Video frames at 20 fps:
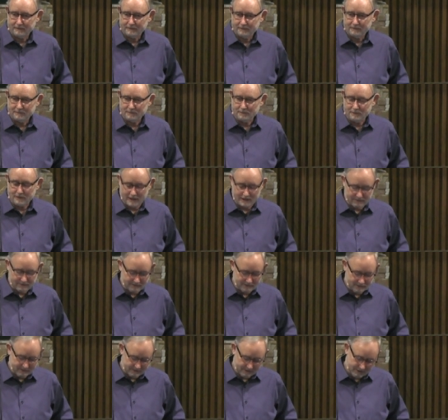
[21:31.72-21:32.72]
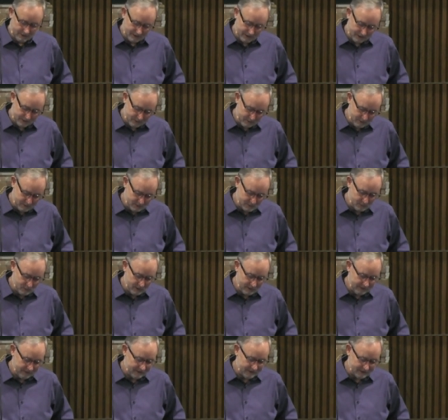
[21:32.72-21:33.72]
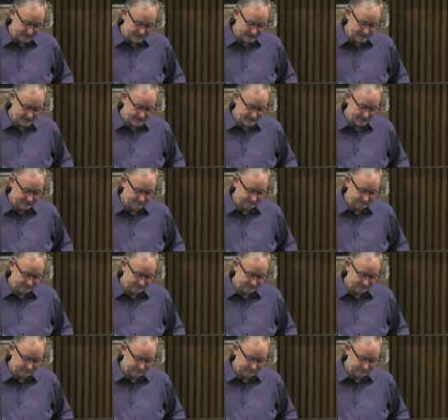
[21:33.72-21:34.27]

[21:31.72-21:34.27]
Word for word: rather than God who is with us.